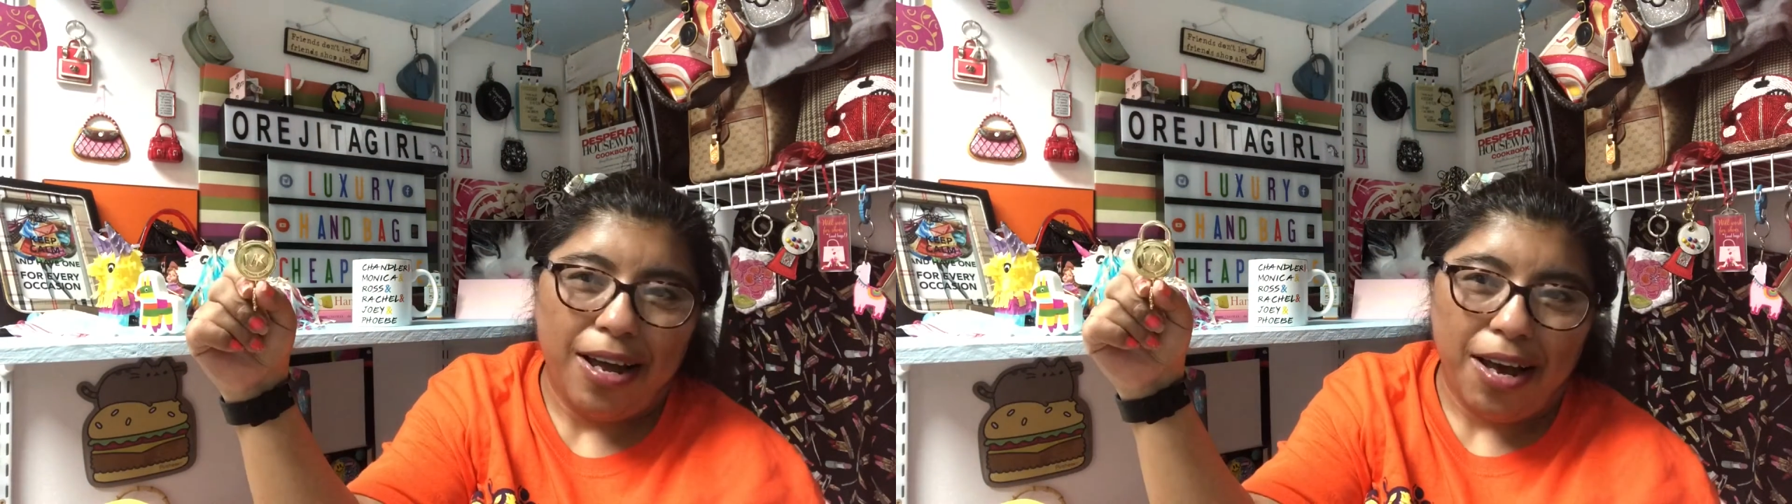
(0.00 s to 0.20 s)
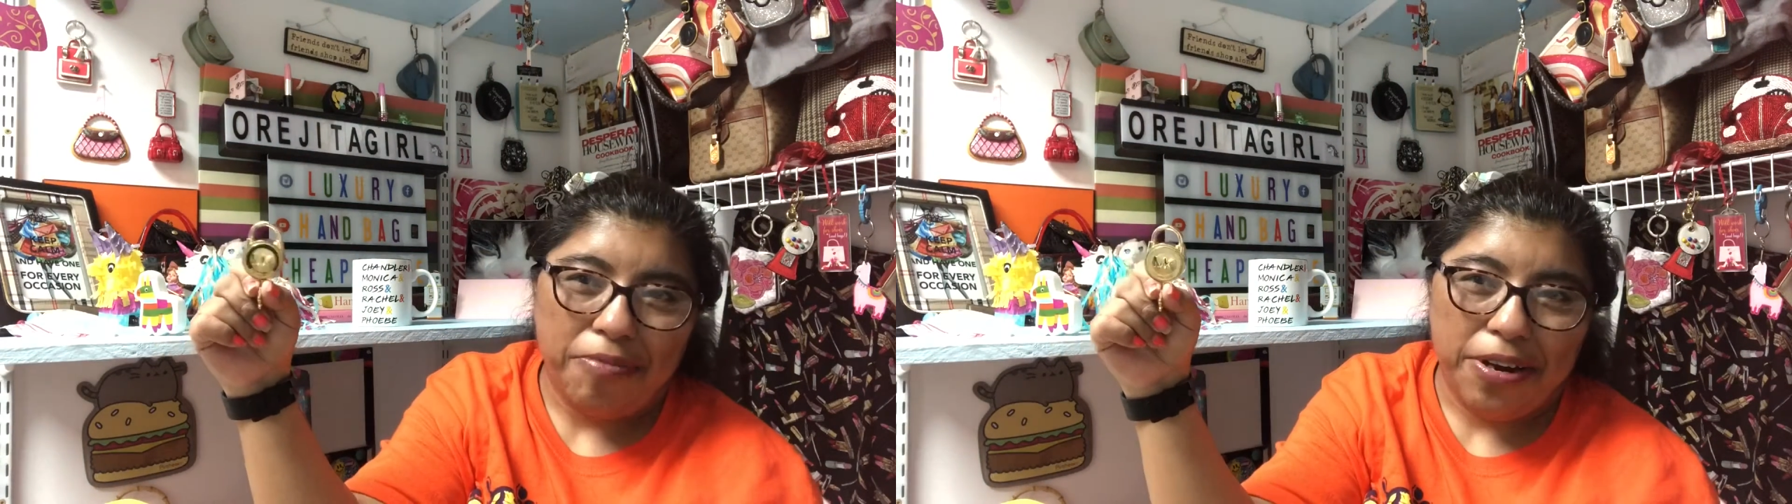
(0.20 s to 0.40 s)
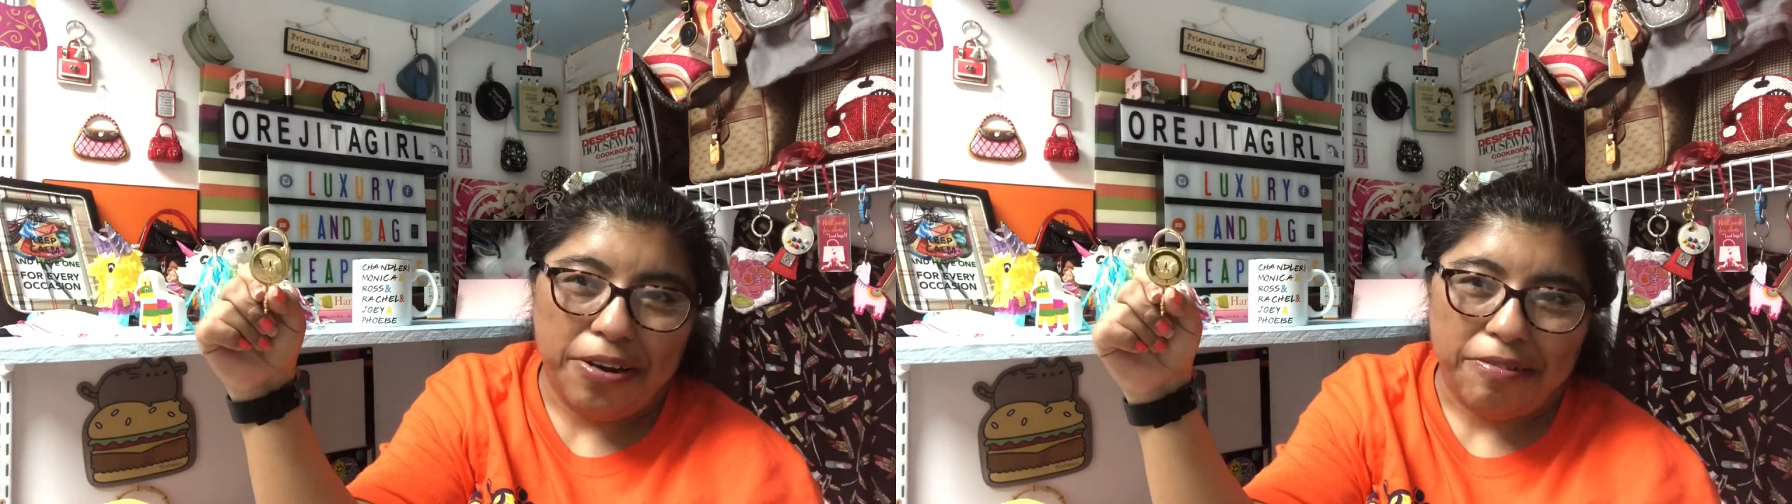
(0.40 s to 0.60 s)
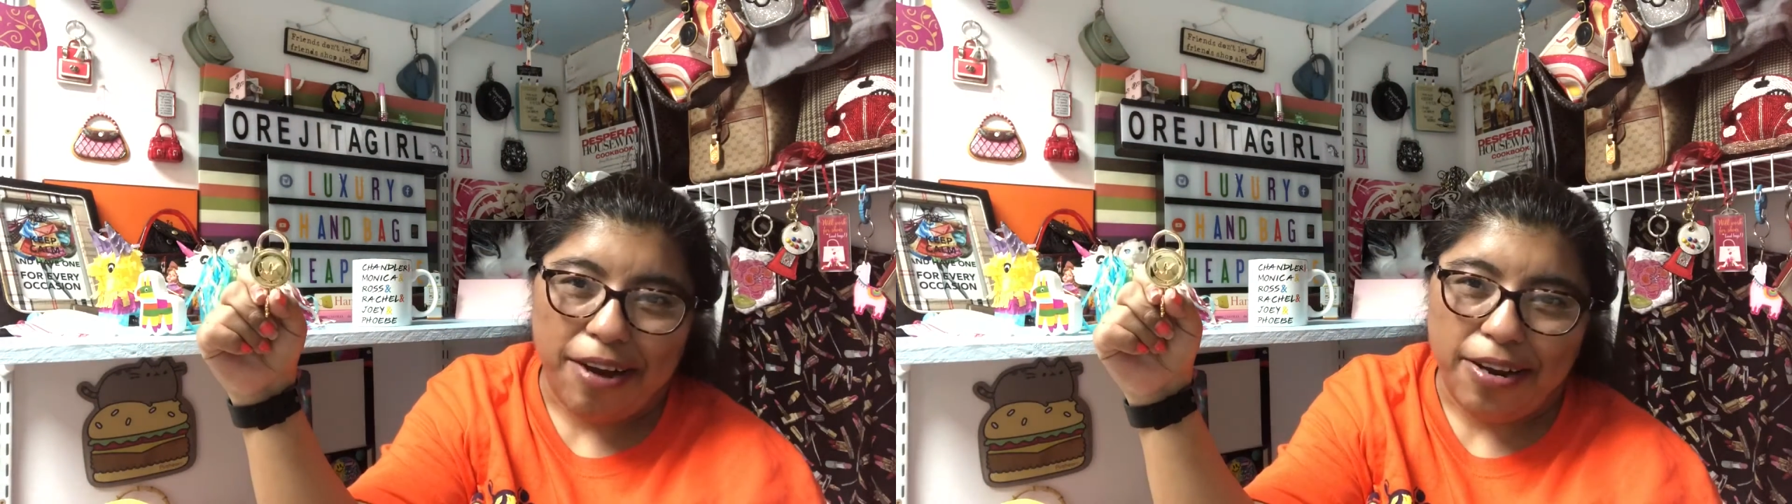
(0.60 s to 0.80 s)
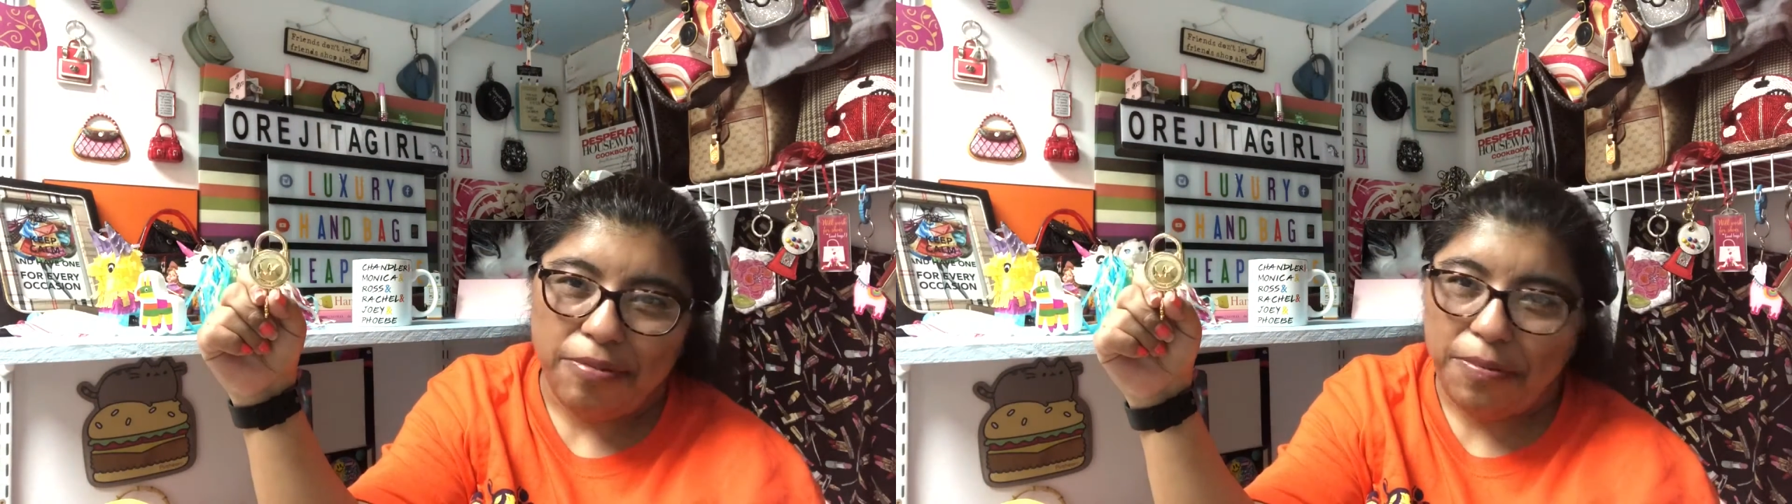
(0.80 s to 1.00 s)
It wouldn't,
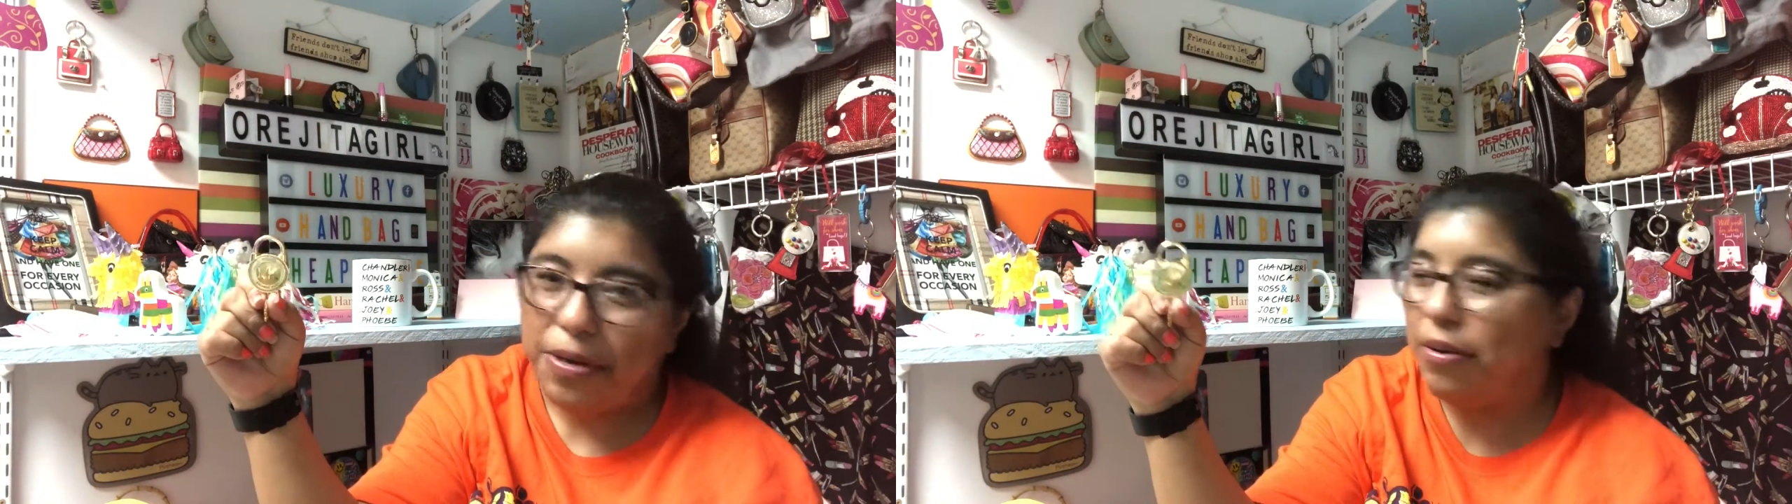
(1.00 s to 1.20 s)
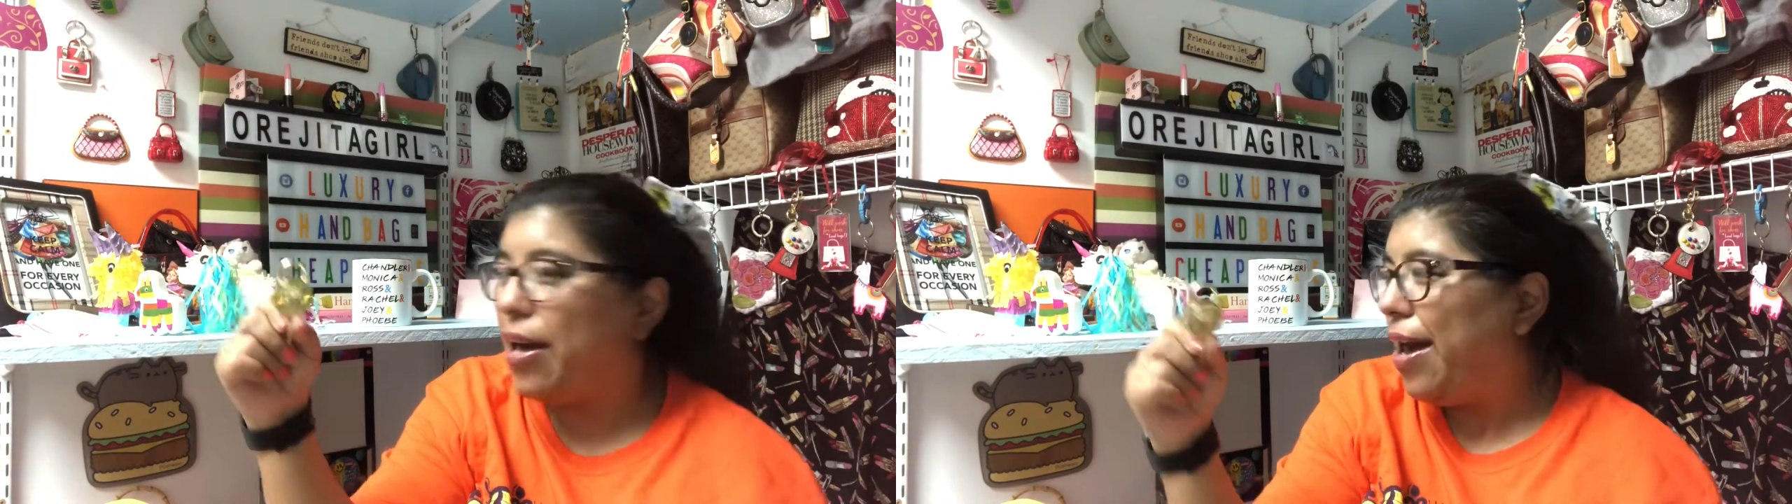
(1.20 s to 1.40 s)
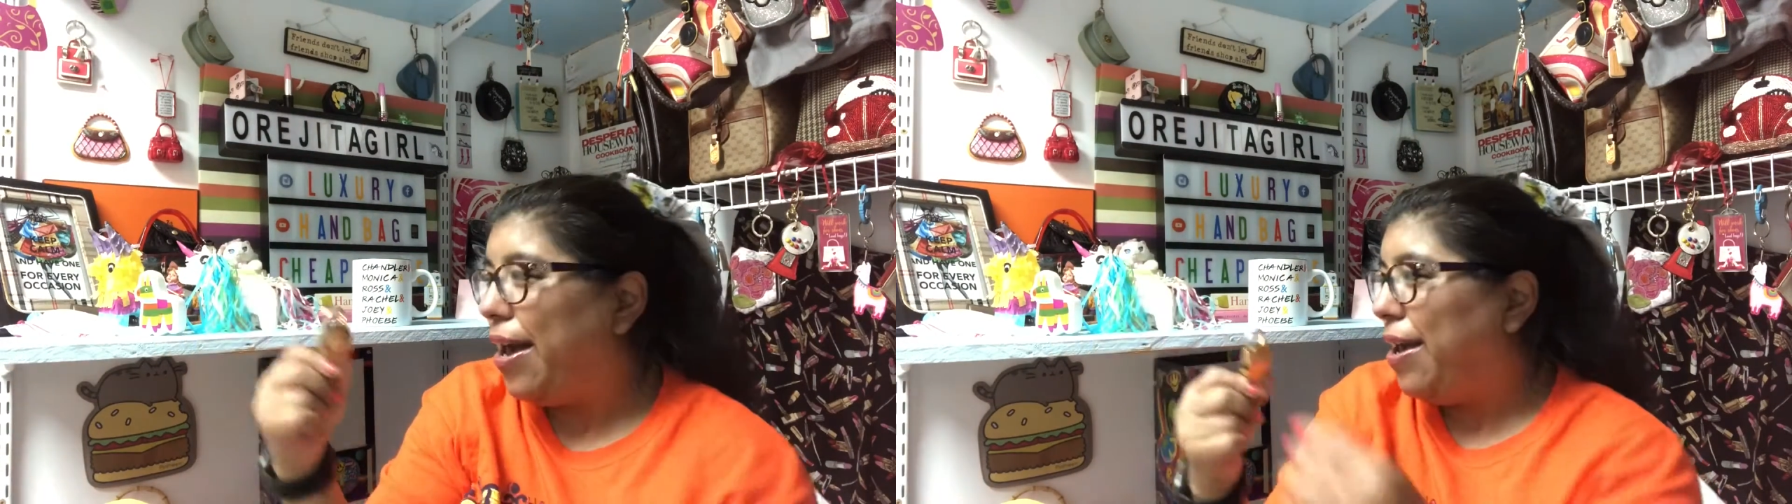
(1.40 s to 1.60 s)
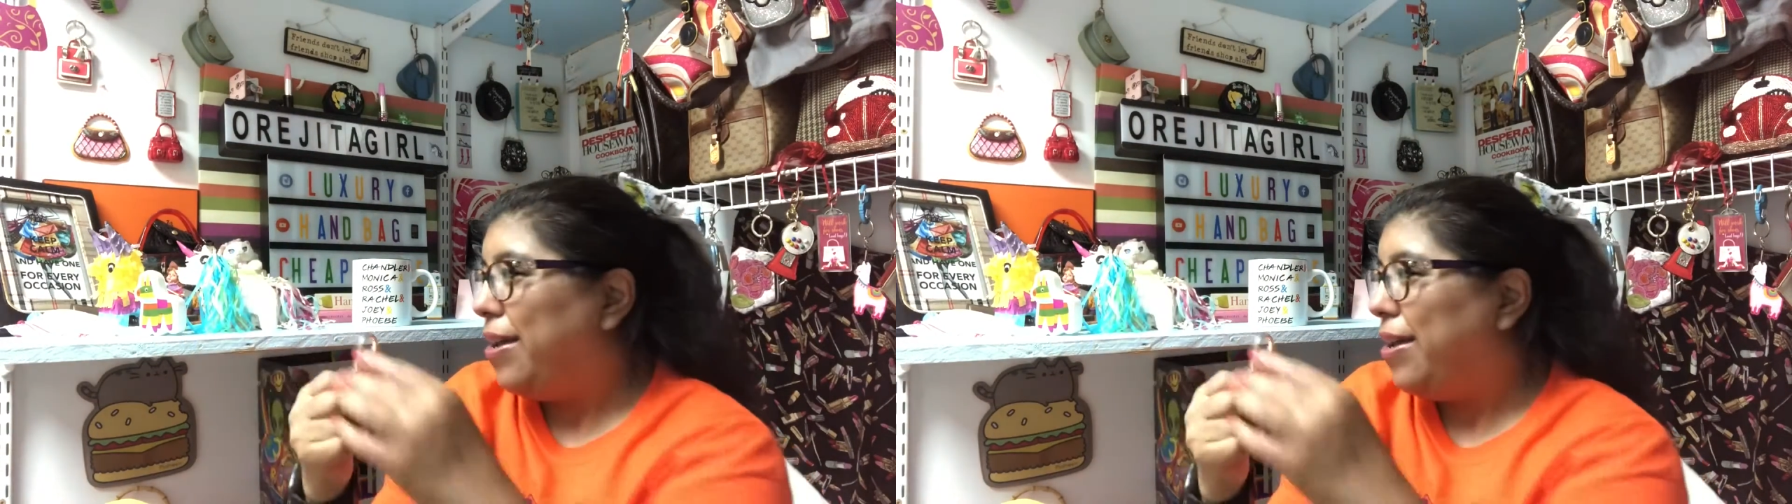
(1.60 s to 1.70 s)
right? It would be okay.